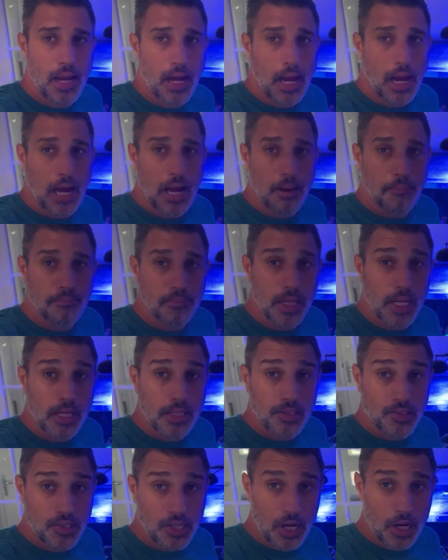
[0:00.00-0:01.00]

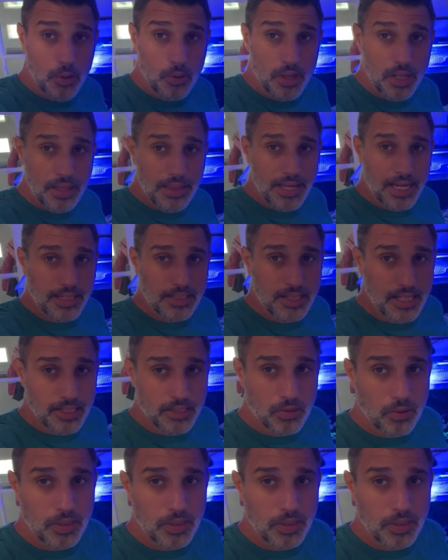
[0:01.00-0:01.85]
So that's it.